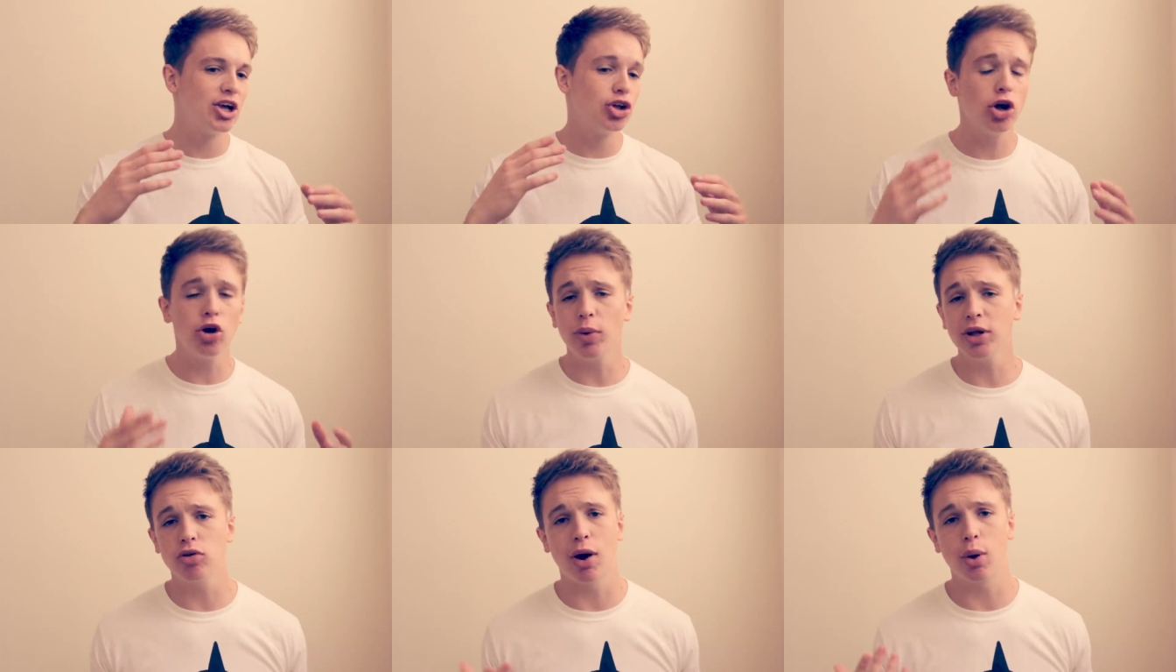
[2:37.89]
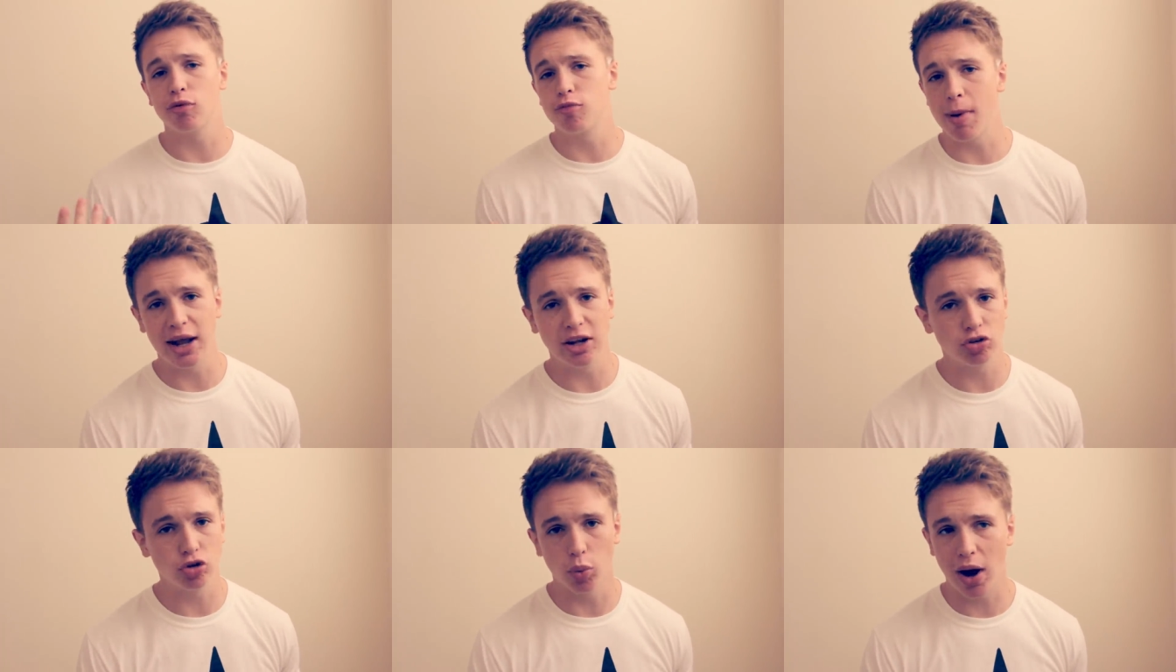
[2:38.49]
you know when you're out with
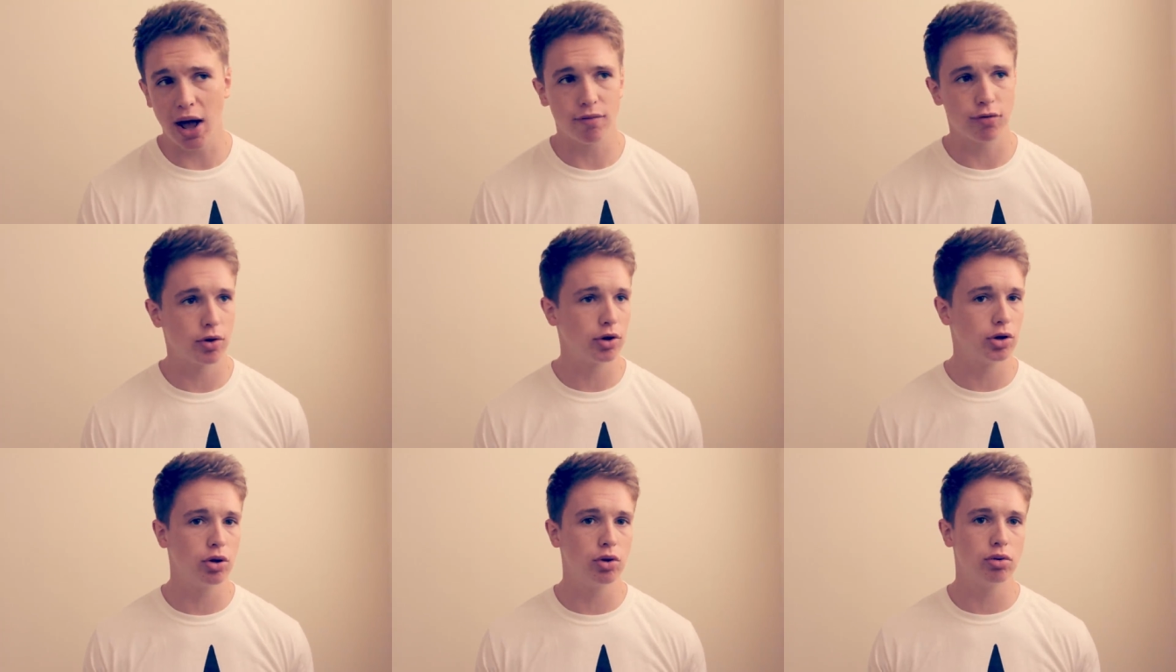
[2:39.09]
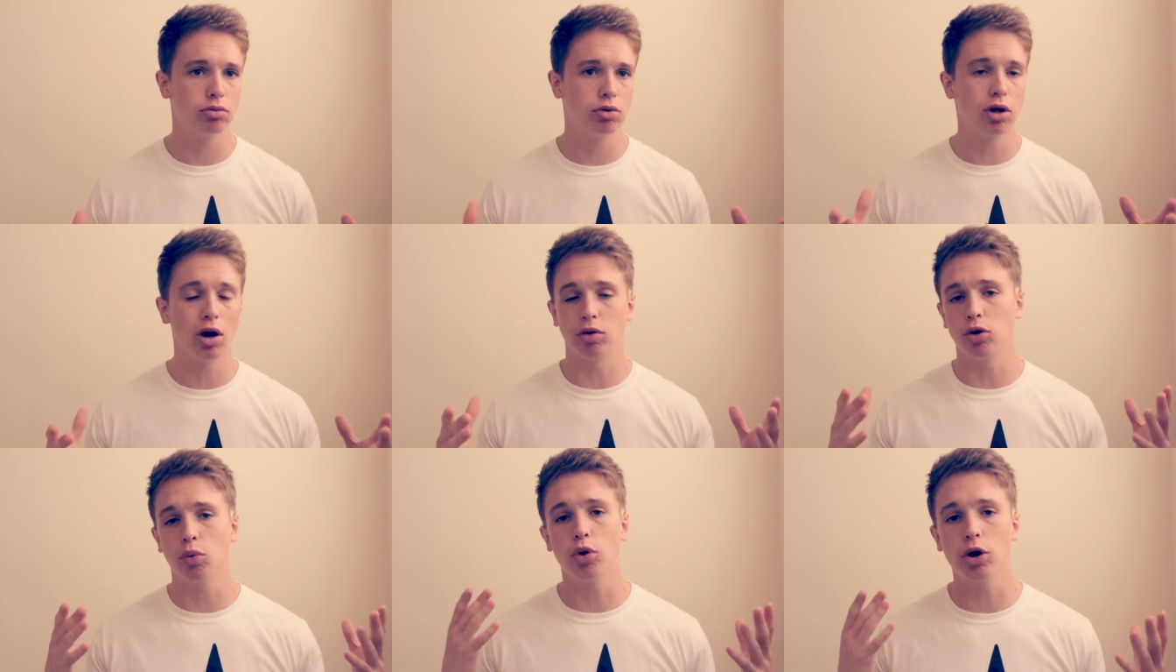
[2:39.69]
mates or whatever and you, you
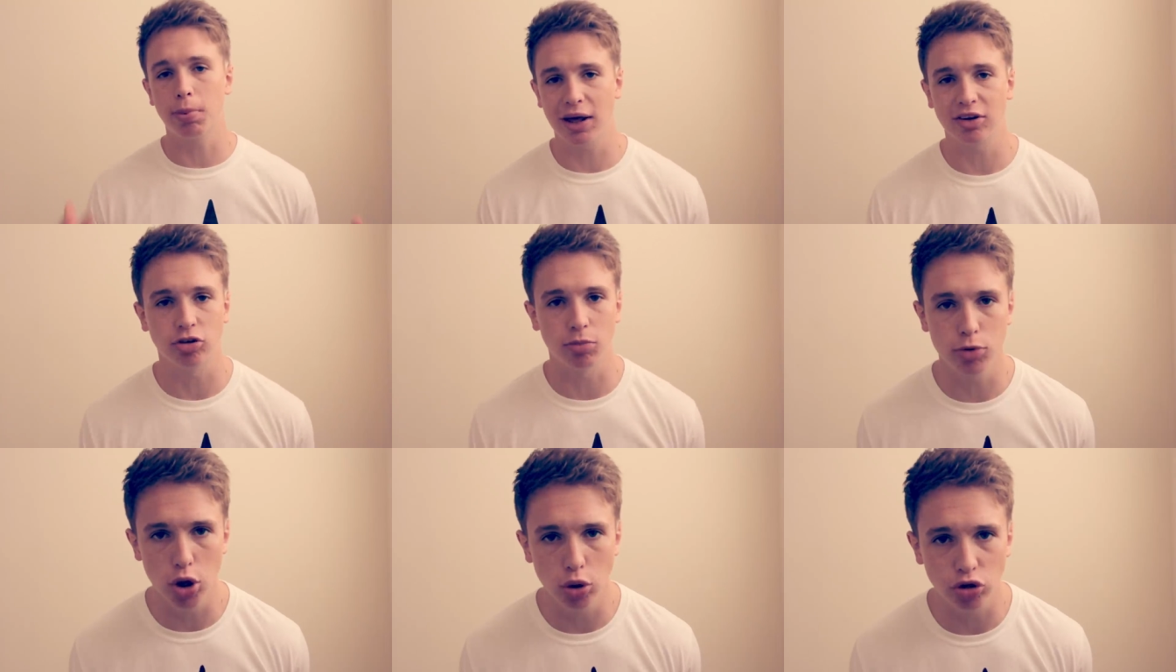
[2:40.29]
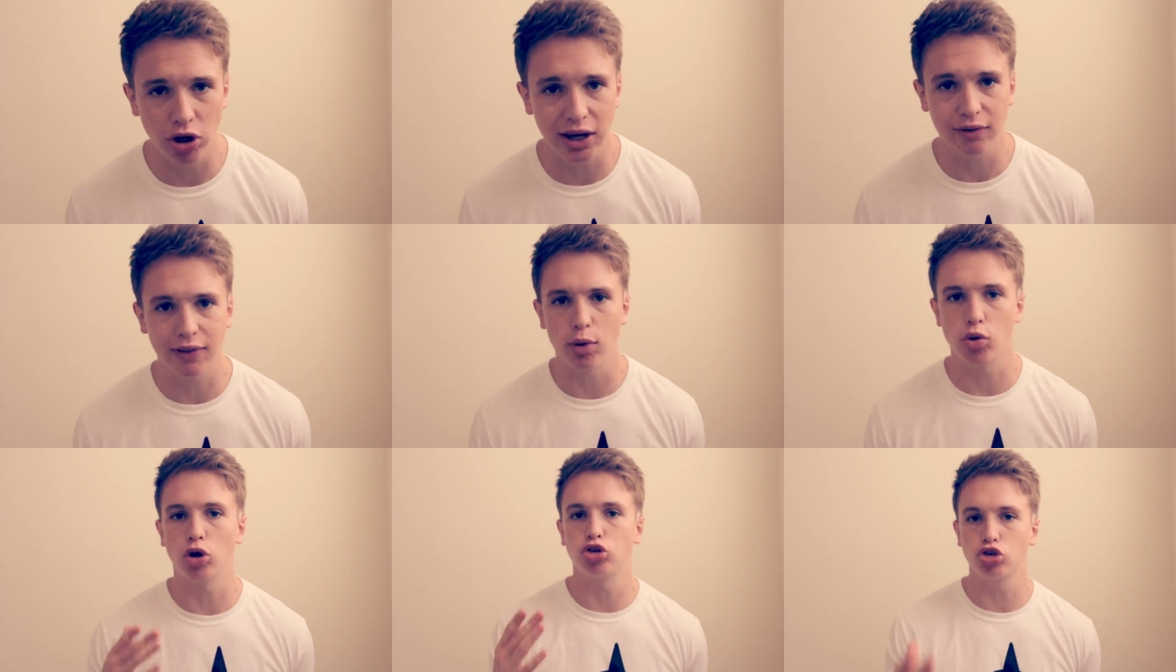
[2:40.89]
know, you want to play some music,
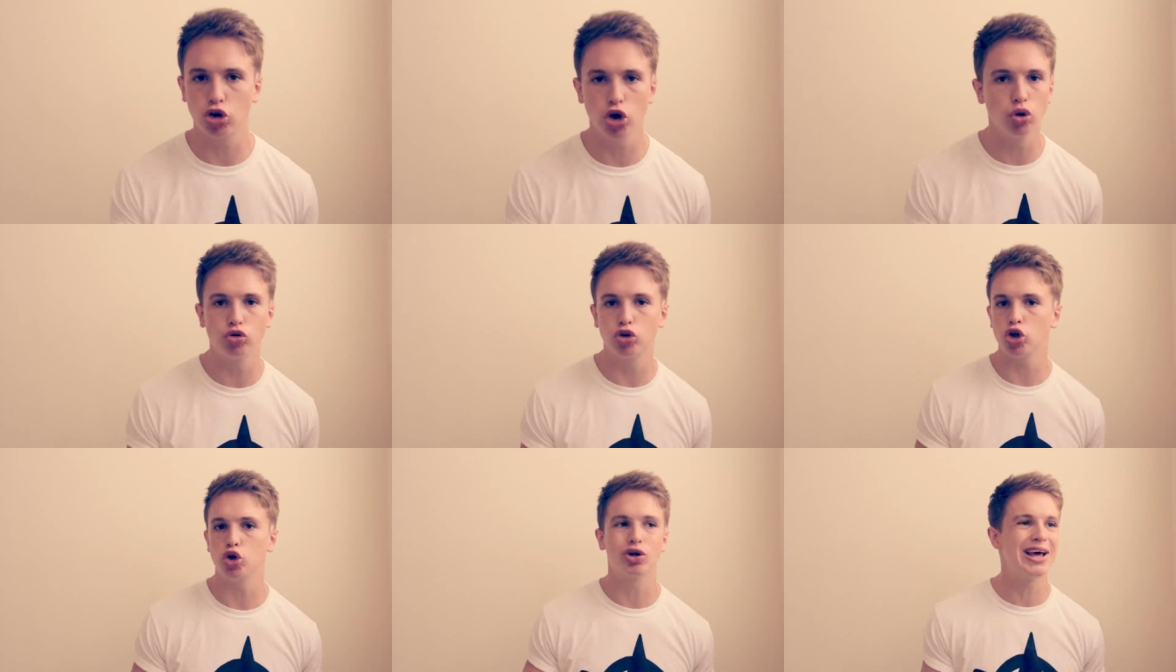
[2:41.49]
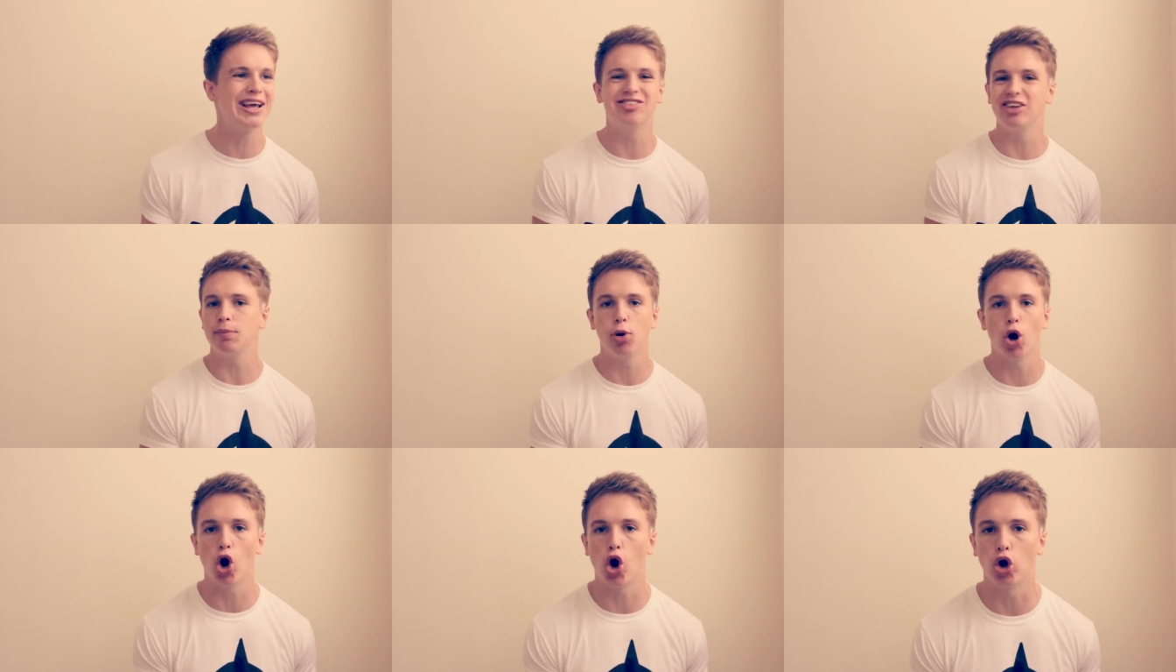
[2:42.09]
there are those tunes that you can easily
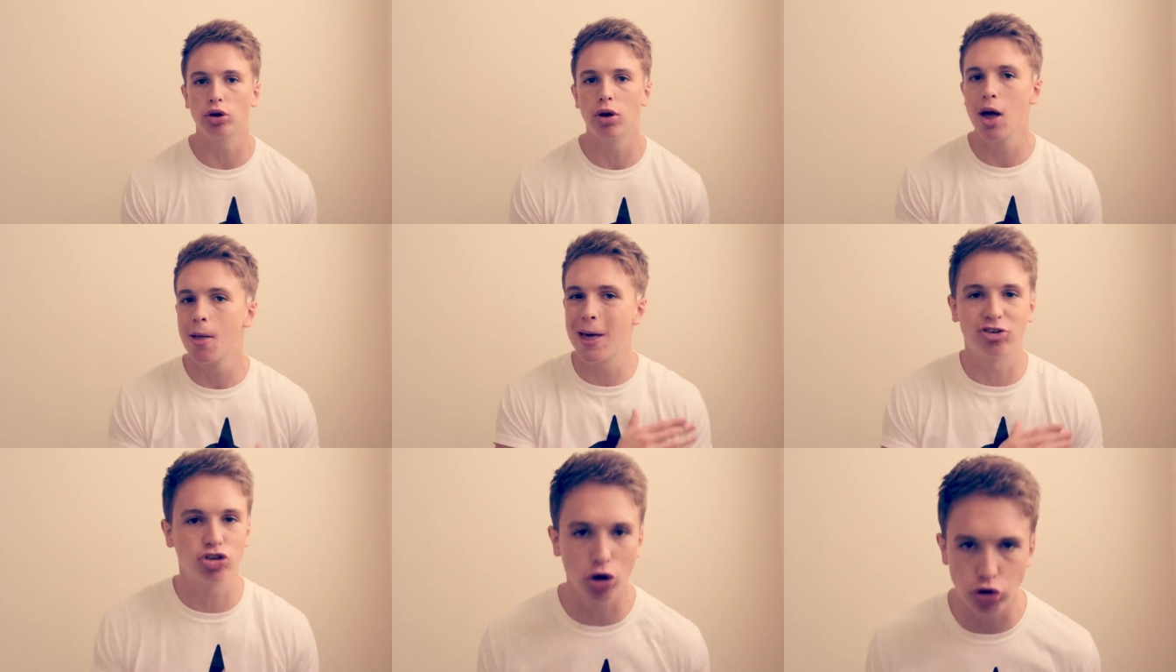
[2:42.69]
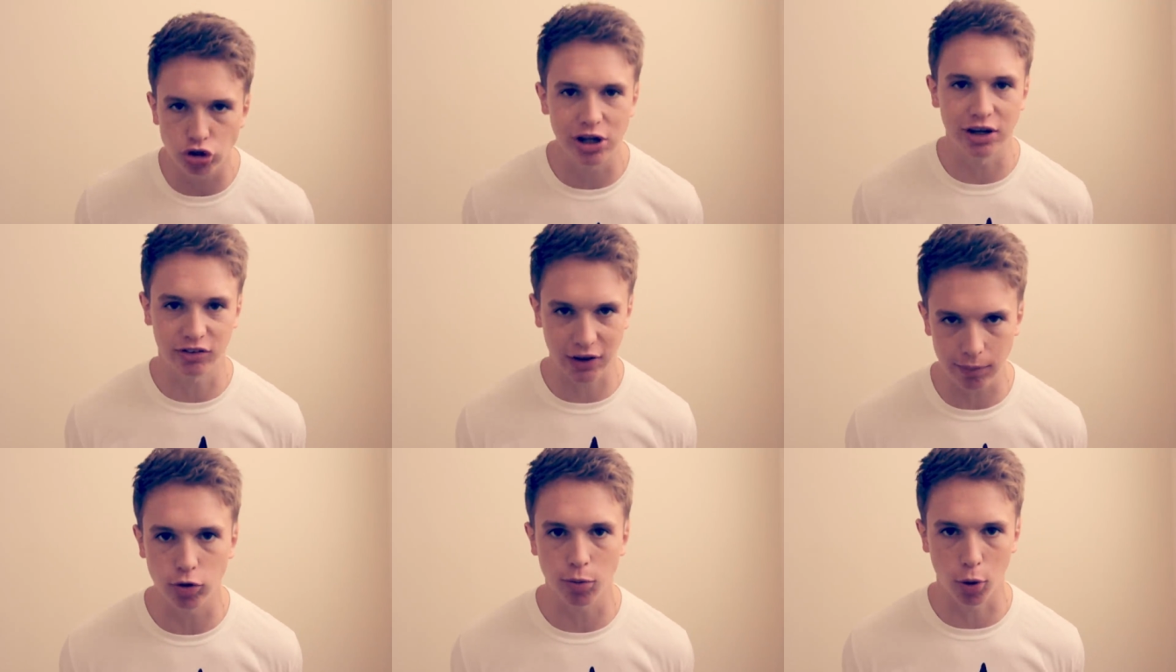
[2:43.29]
put on, they're socially
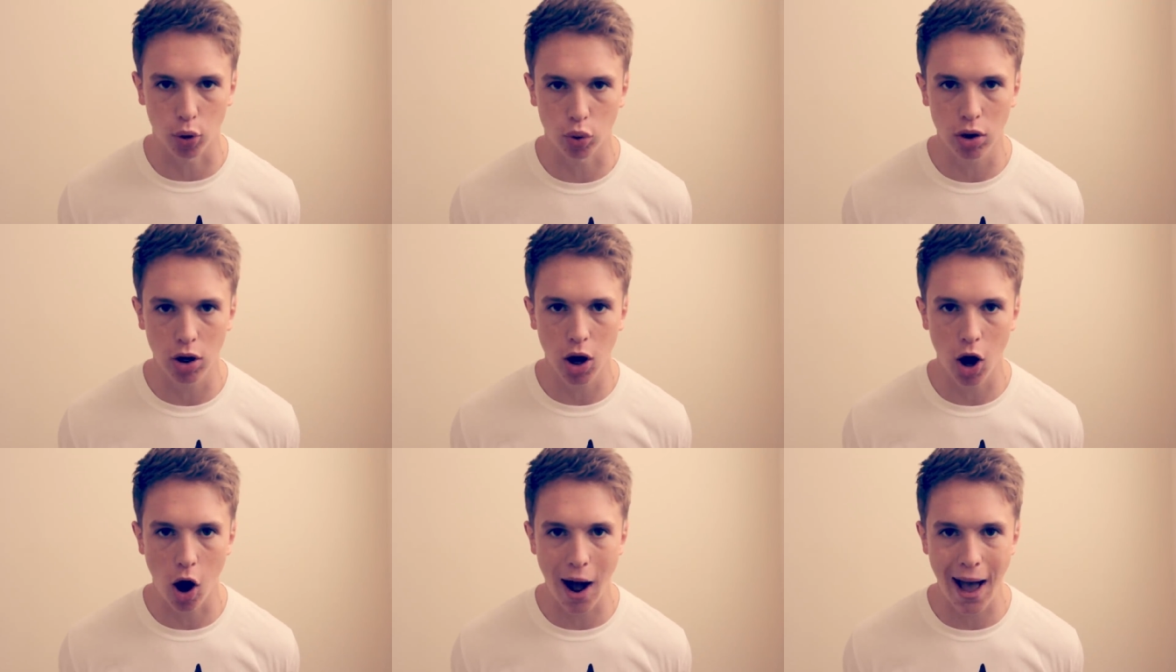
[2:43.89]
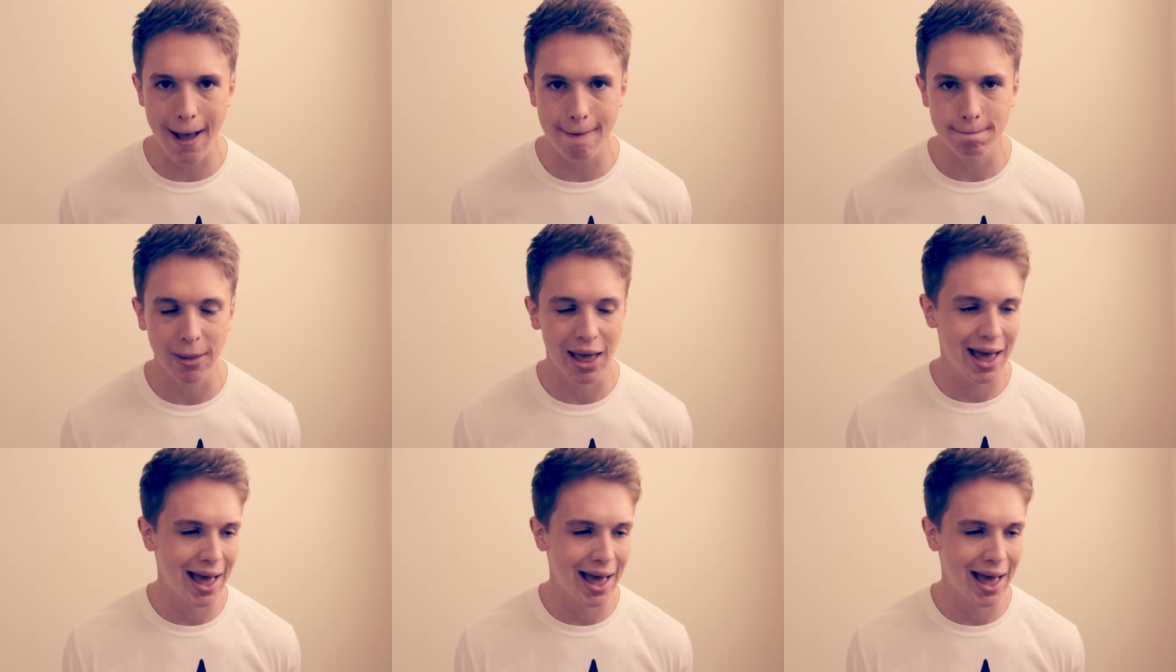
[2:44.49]
acceptable, all right?